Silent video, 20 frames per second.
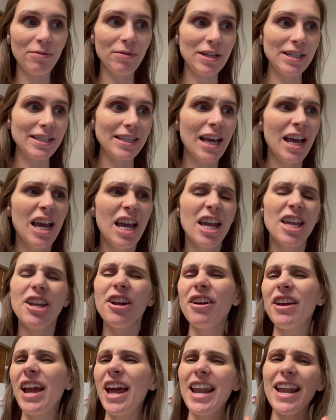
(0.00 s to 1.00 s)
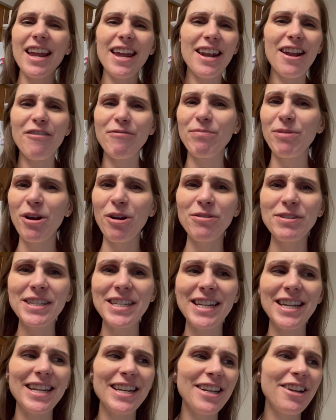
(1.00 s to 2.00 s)
was you're getting enough
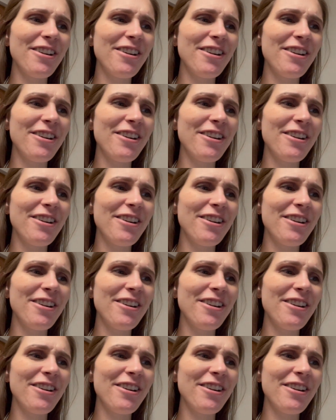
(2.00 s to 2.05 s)
protein.